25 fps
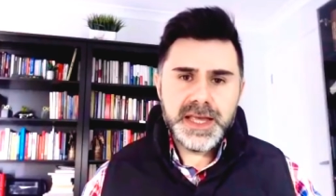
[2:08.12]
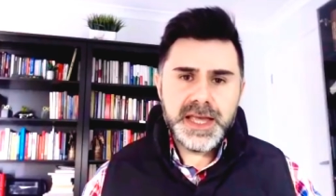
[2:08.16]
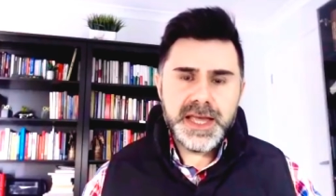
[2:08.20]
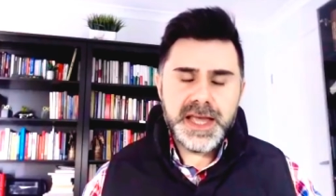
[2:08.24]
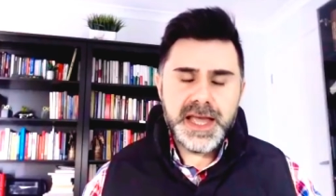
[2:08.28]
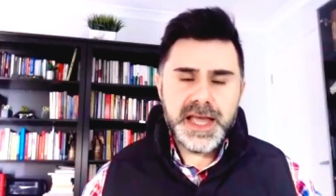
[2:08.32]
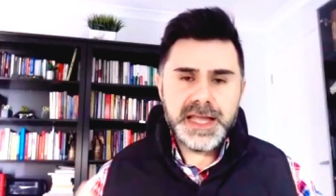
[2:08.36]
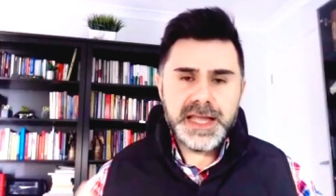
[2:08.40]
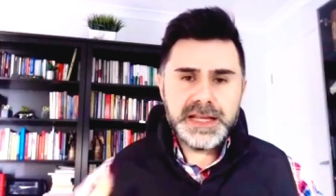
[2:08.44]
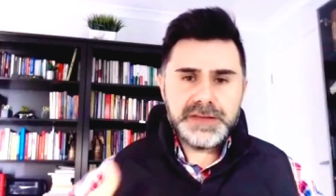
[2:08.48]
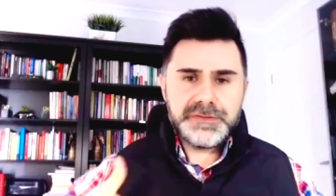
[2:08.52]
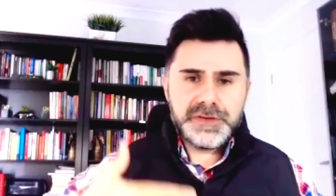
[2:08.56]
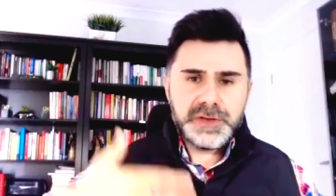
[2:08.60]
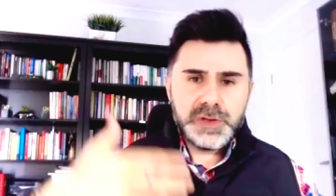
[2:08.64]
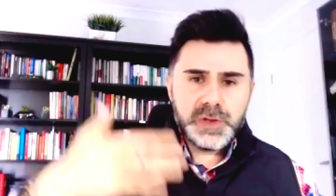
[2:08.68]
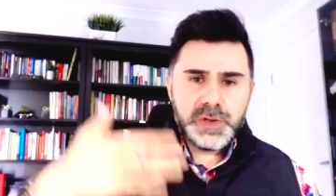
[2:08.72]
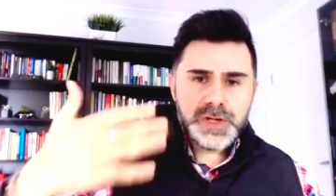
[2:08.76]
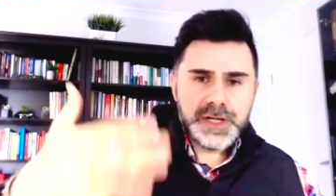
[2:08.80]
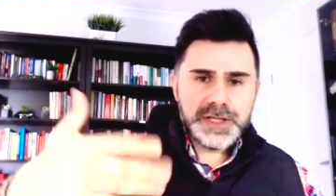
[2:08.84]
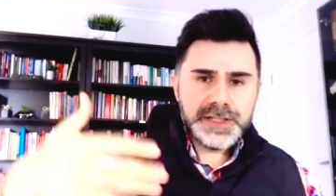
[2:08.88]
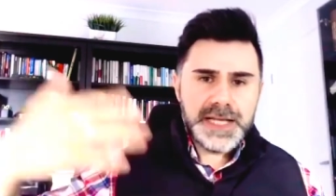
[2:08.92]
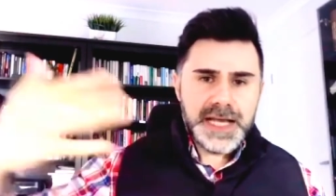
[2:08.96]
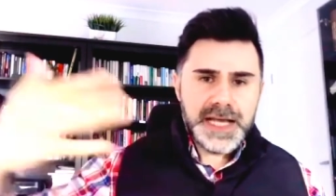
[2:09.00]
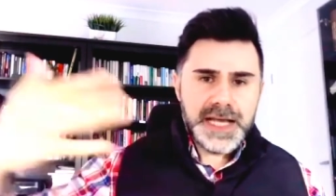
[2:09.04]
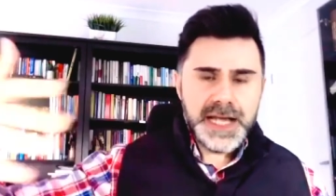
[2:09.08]
And if you look
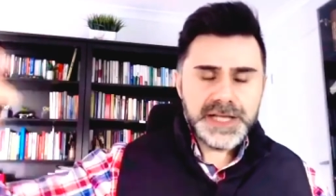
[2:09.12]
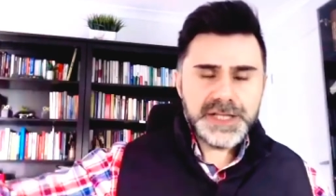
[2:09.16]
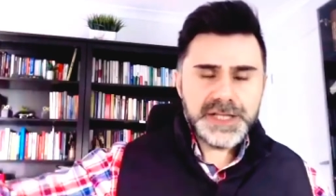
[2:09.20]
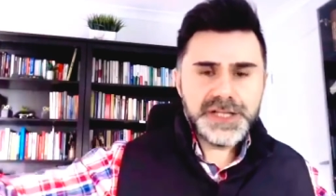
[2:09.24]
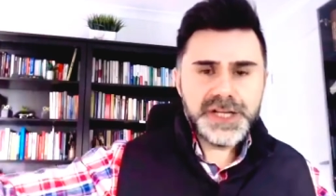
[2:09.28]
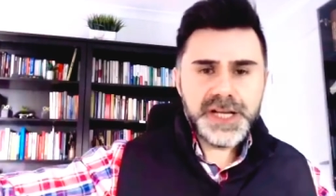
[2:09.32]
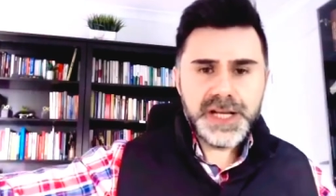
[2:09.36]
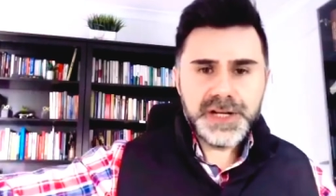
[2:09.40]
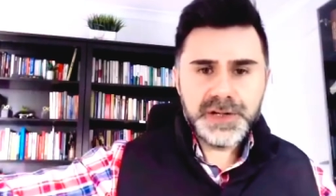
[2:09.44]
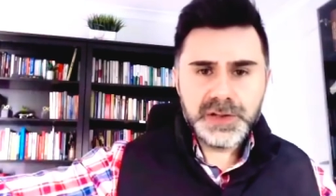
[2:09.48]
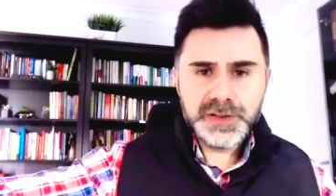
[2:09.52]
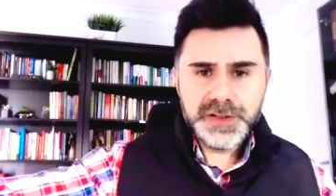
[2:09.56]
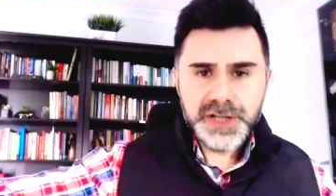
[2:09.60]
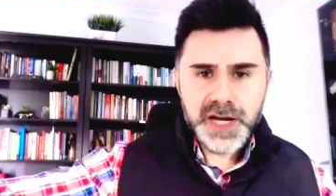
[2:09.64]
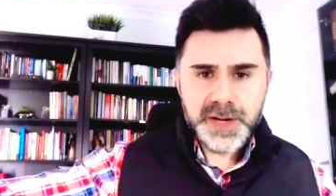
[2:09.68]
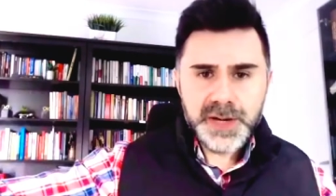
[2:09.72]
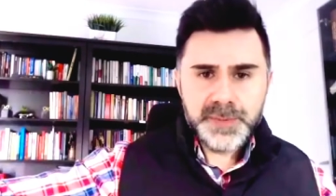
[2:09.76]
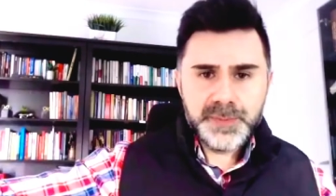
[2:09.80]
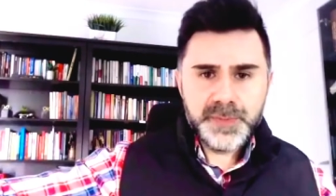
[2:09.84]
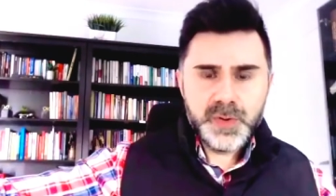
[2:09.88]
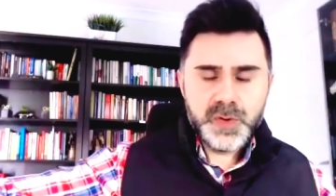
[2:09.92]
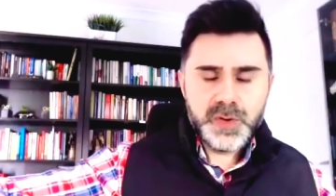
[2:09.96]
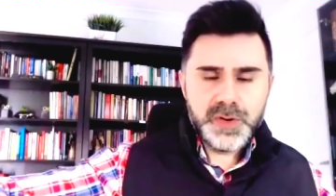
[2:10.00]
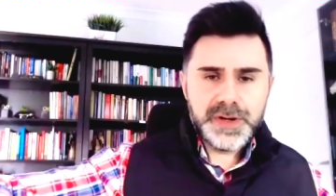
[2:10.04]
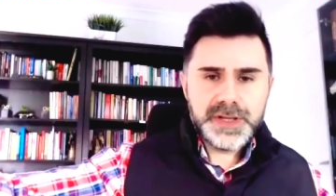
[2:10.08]
at the heart channel, 9
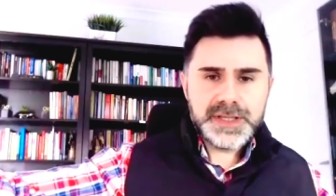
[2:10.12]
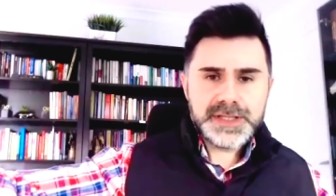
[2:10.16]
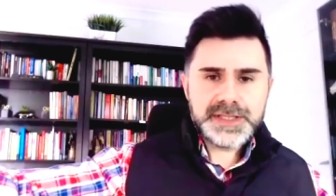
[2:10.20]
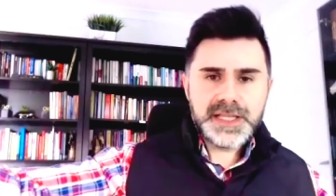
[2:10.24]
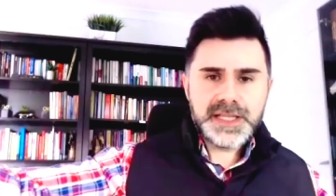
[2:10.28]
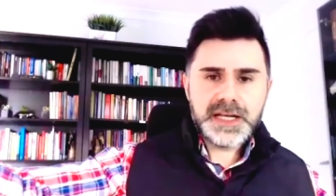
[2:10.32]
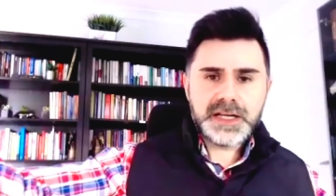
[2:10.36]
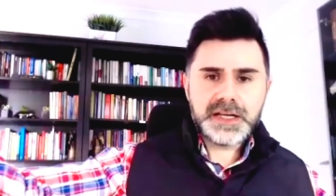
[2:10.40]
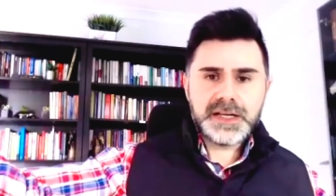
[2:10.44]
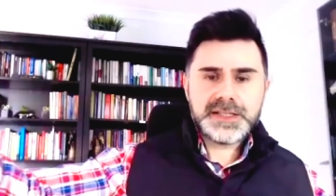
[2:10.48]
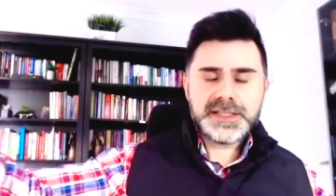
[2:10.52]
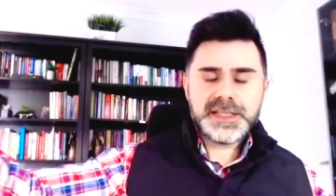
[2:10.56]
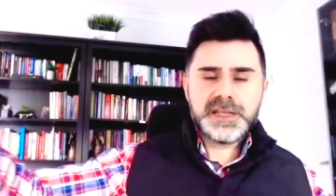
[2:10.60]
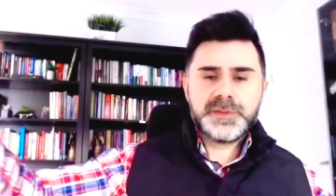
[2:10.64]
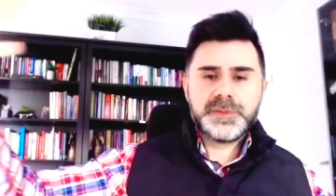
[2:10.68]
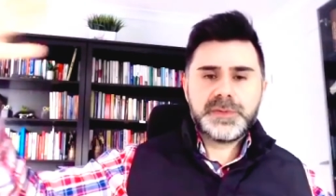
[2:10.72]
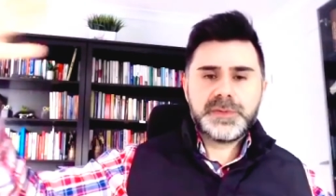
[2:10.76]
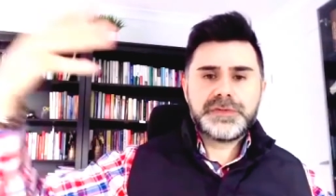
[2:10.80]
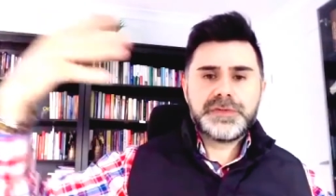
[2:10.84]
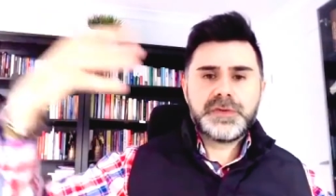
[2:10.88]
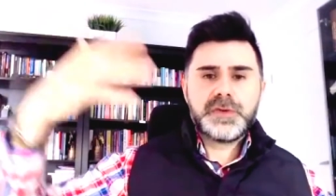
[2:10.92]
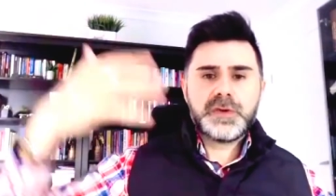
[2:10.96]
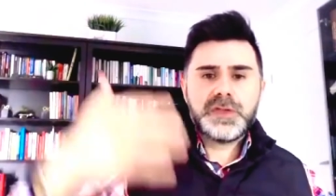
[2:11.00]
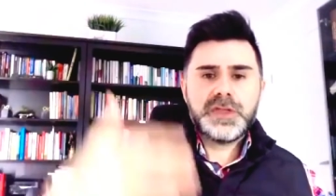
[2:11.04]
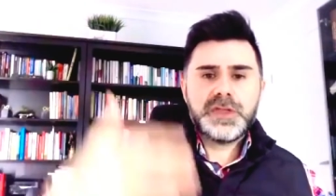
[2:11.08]
points, like I said
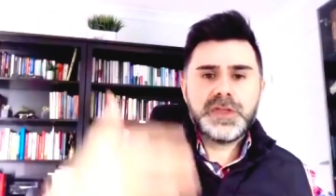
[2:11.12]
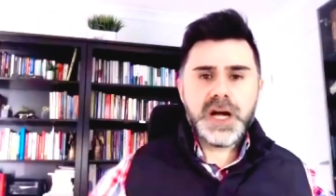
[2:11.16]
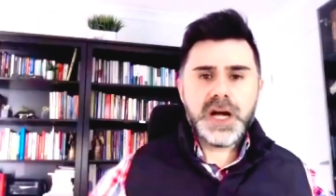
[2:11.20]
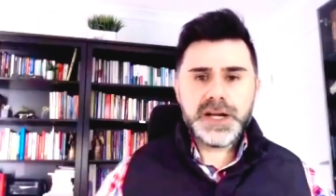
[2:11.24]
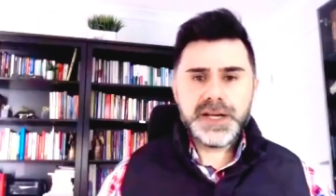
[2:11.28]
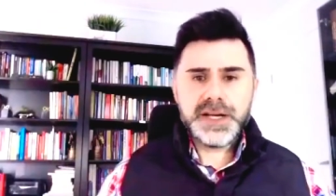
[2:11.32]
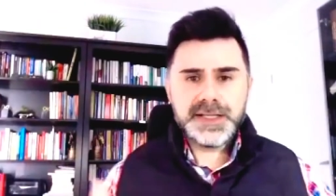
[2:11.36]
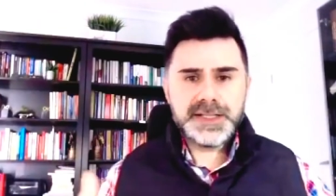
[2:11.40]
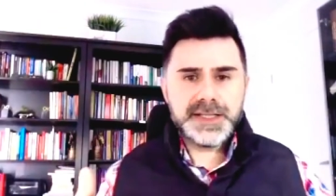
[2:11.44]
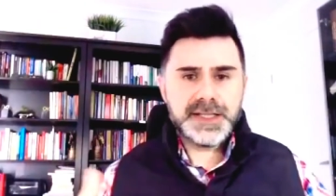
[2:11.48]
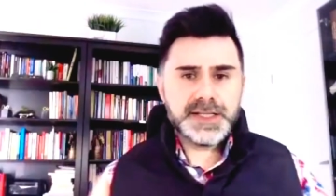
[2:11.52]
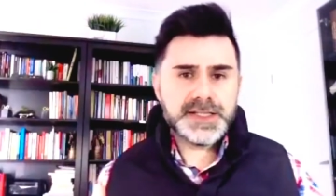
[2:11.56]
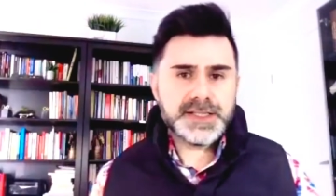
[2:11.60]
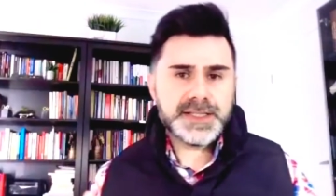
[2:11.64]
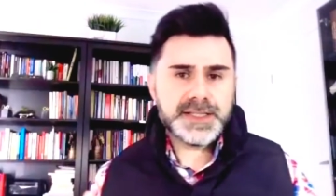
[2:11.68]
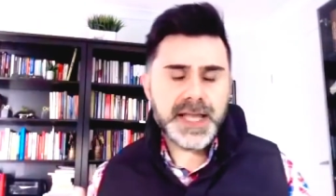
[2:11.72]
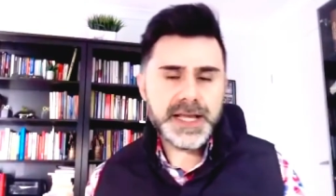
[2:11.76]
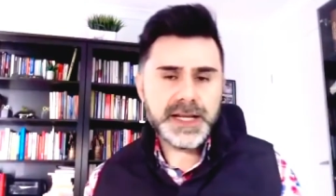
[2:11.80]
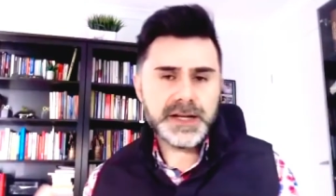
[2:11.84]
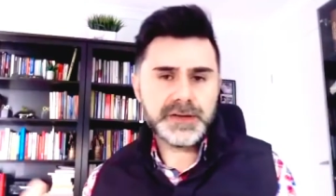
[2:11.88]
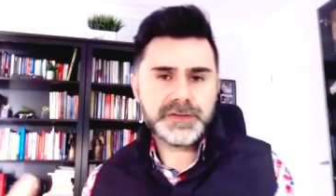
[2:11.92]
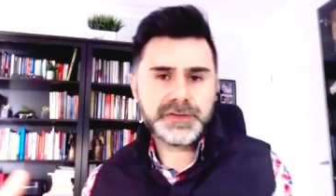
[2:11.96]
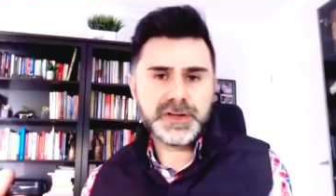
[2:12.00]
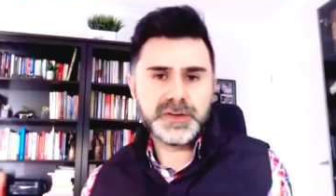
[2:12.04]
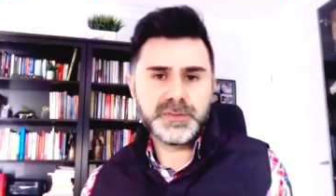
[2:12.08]
before, 9 is the
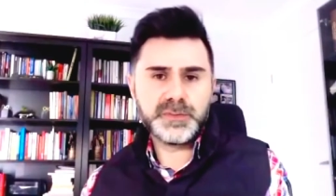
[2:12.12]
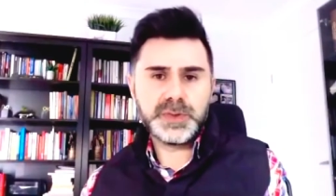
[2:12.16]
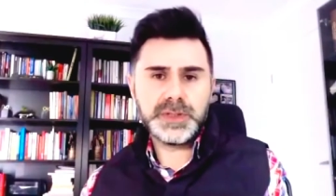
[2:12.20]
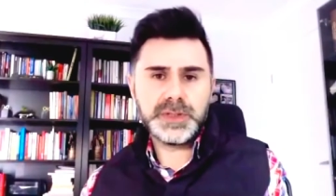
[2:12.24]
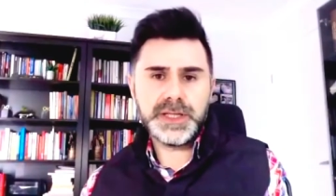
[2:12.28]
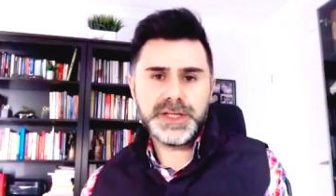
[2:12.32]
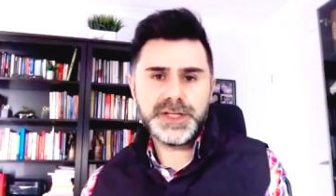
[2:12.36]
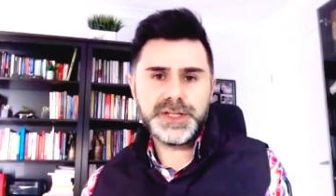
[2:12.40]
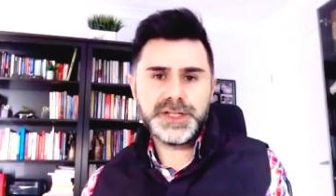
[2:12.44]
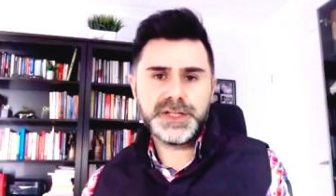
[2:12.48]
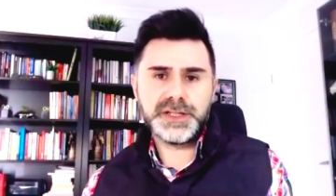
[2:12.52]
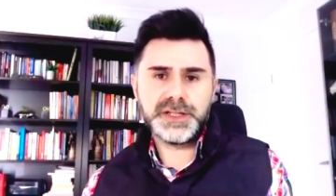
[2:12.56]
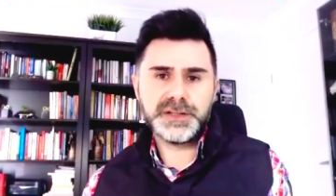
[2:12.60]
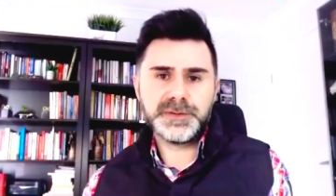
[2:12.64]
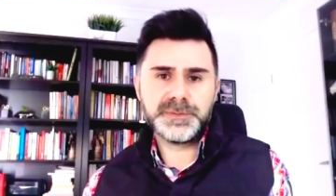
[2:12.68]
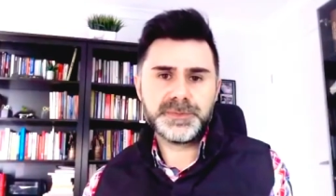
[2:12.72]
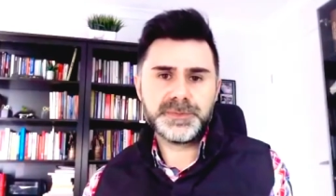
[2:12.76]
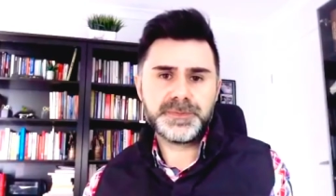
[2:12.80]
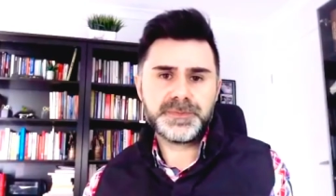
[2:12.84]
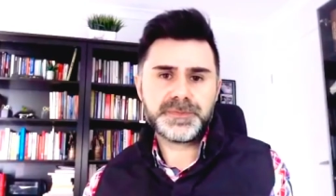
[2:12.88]
state of completion.